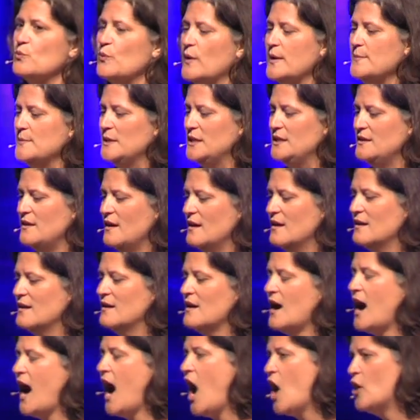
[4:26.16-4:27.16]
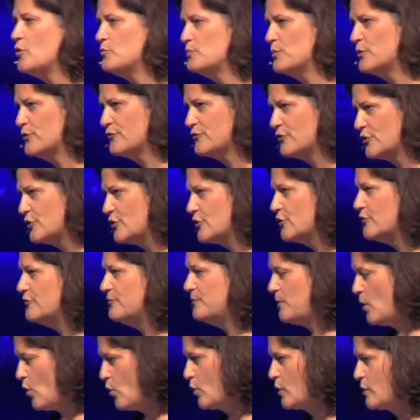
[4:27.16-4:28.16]
women
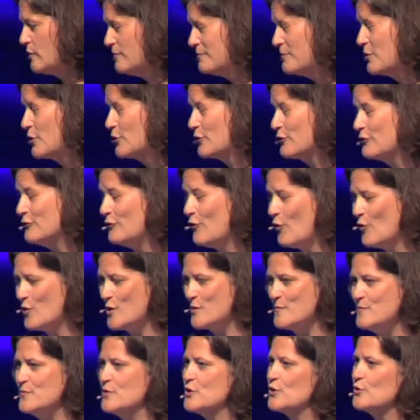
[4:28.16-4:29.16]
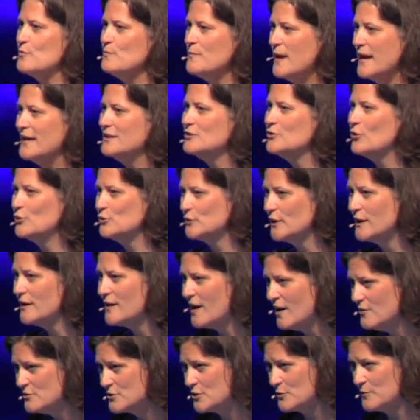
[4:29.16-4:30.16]
outperform their male-only
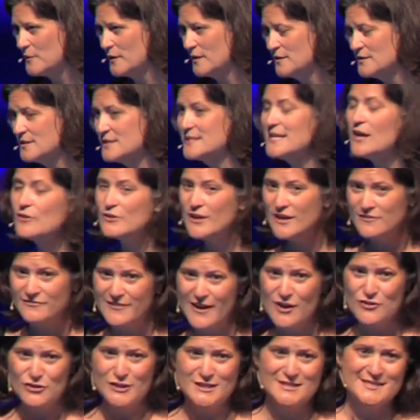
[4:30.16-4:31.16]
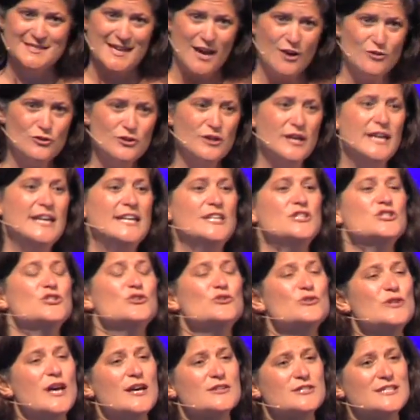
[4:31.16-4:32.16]
counterparts. Now, they found this out in
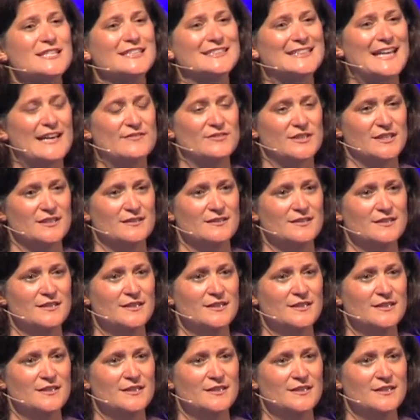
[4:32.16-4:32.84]
2011.